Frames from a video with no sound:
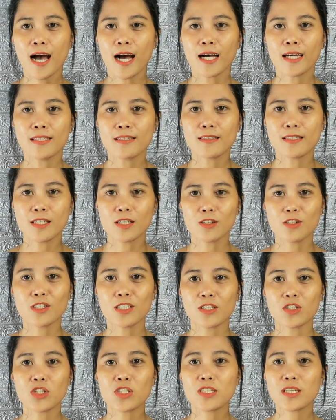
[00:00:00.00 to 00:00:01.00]
until
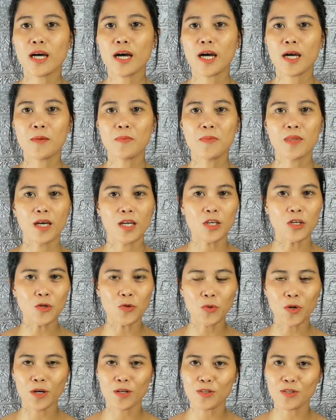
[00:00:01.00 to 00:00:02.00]
such time that you are